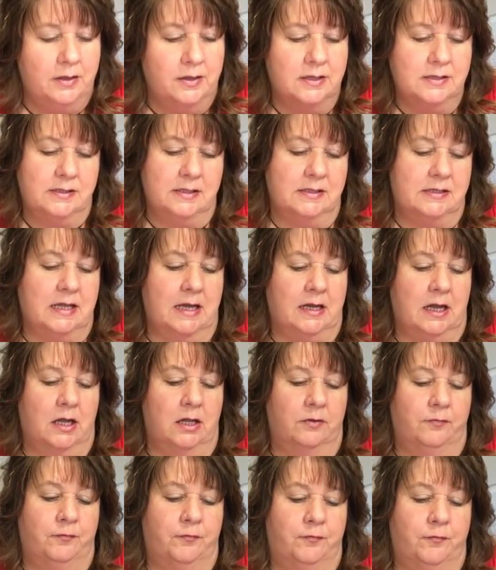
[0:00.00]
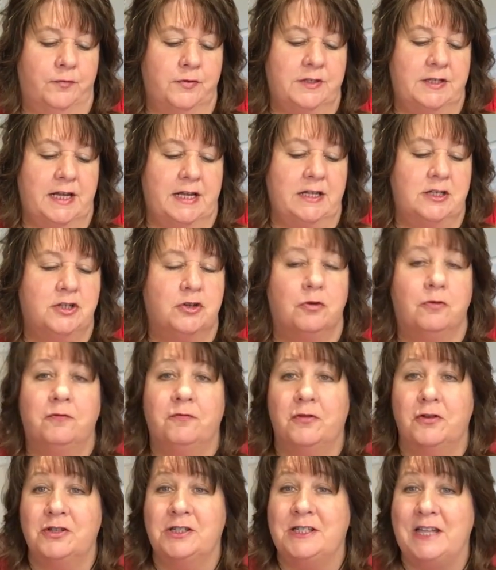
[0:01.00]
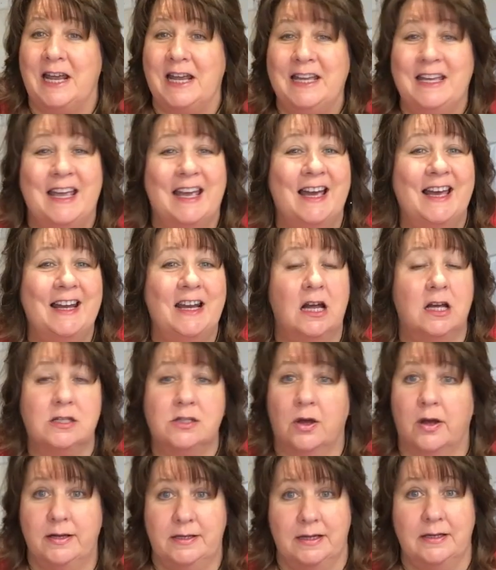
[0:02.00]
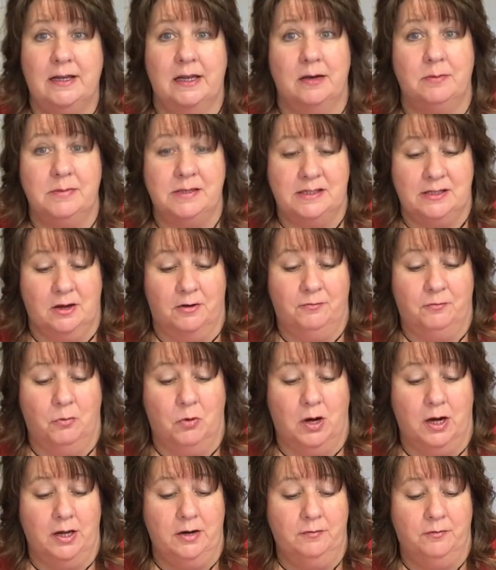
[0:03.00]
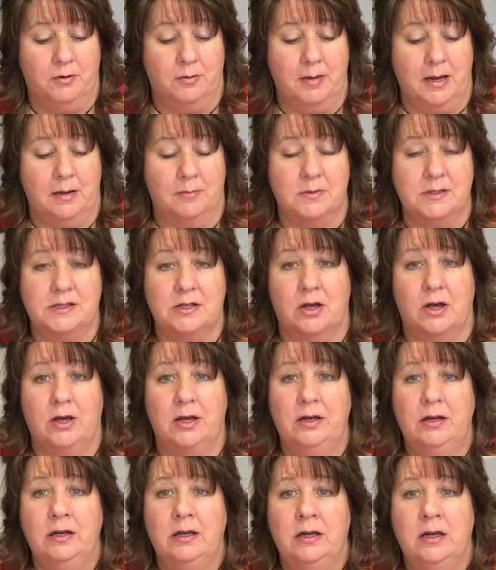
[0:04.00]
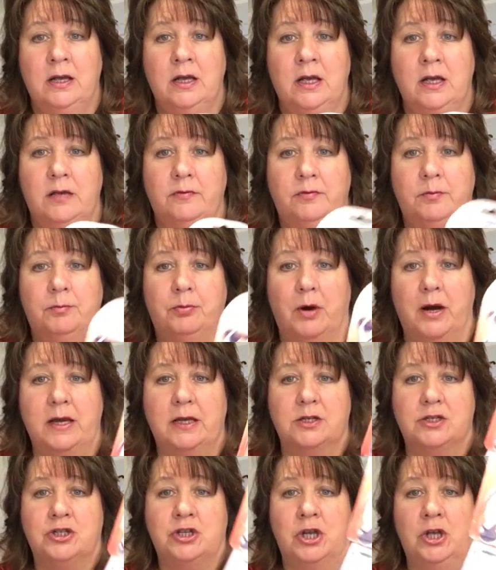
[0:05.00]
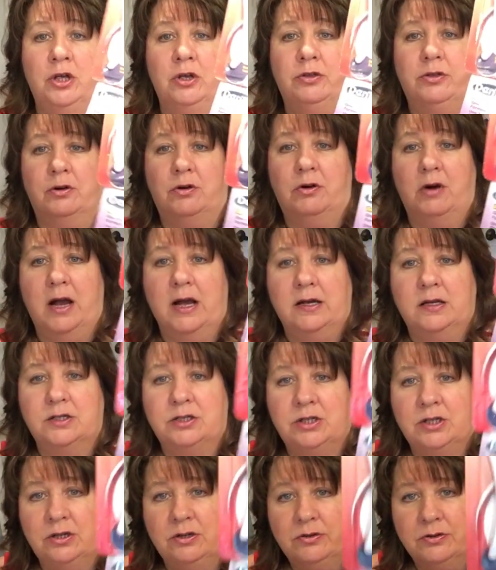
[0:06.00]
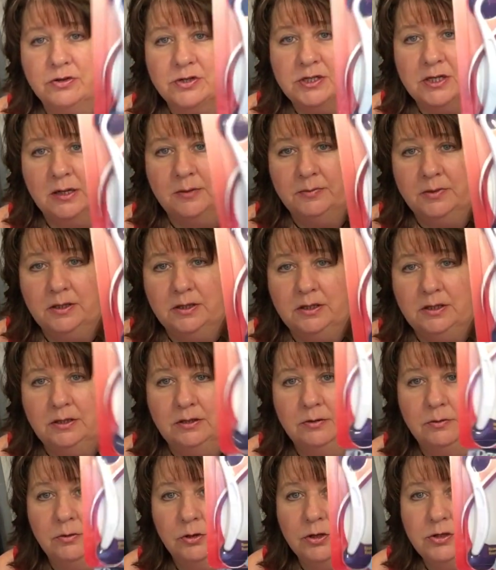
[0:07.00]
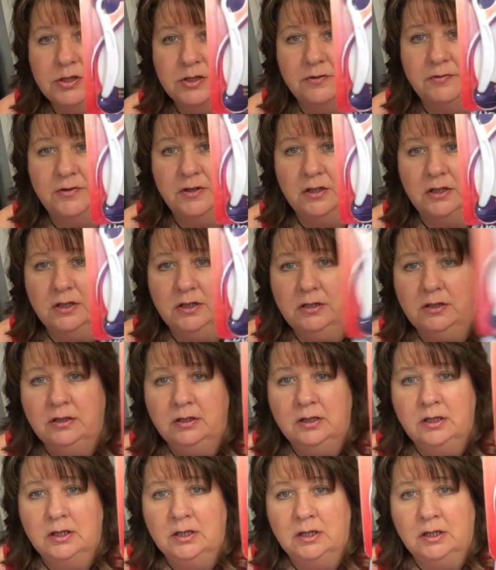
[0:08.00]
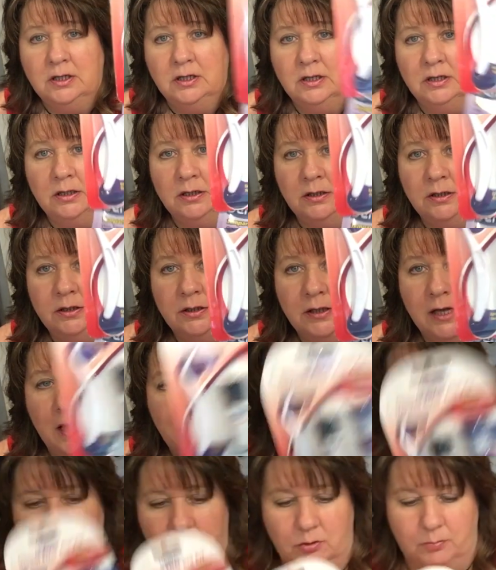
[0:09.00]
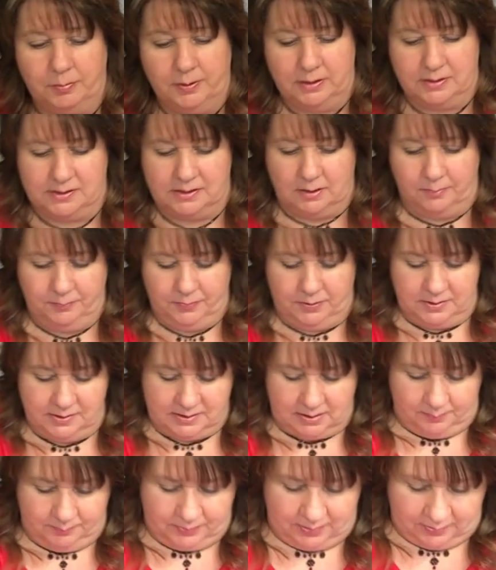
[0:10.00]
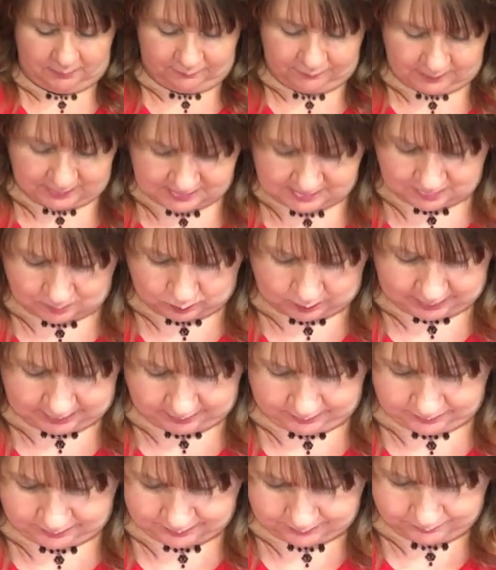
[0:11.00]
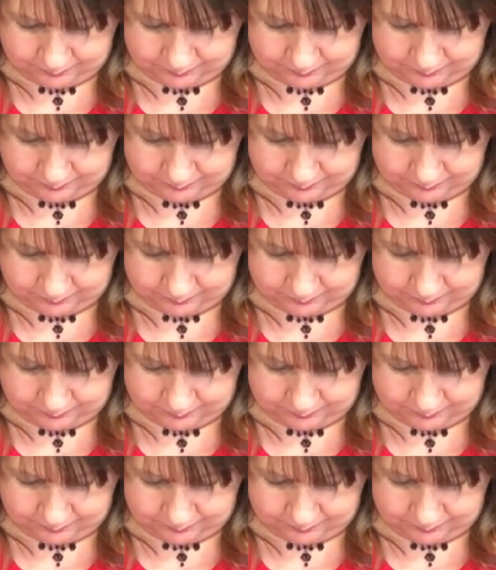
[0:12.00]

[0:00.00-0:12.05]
This is like a dental first aid kit. So I did get myself one from Amazon. You break a tooth or crack a tooth or something, you lose a filling, have a little bit of something to fix it with.